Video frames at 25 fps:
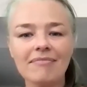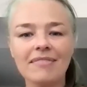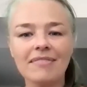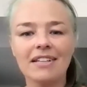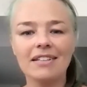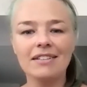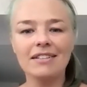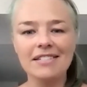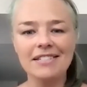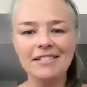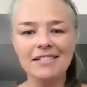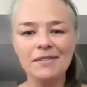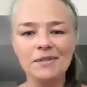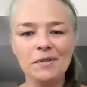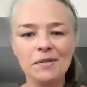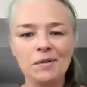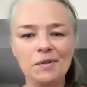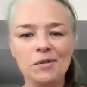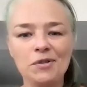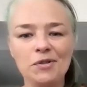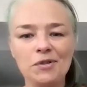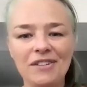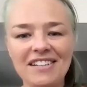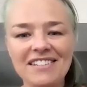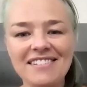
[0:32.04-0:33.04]
listen to
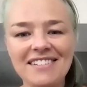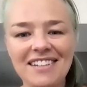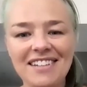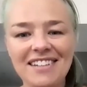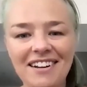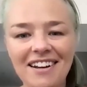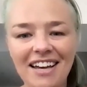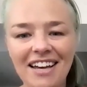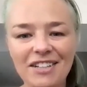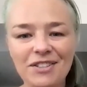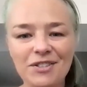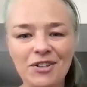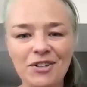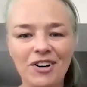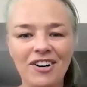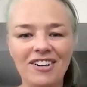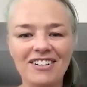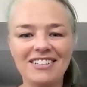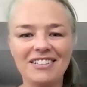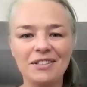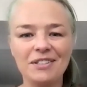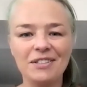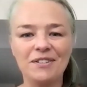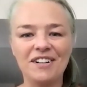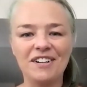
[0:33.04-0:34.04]
Tracy and I
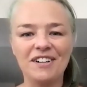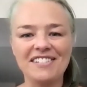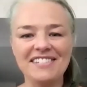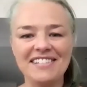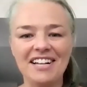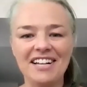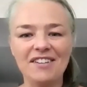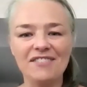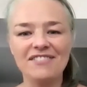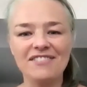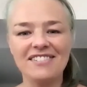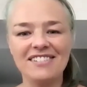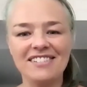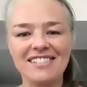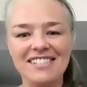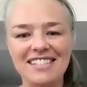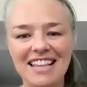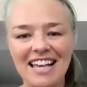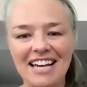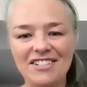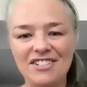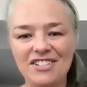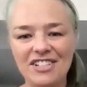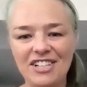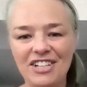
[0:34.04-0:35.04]
talk to ourselves
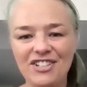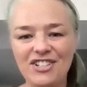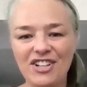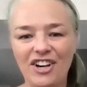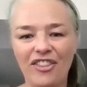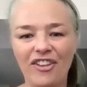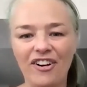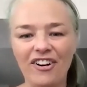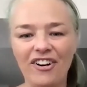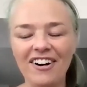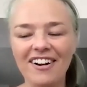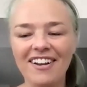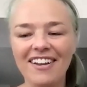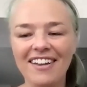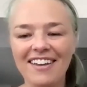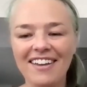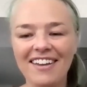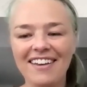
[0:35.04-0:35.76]
slash each other,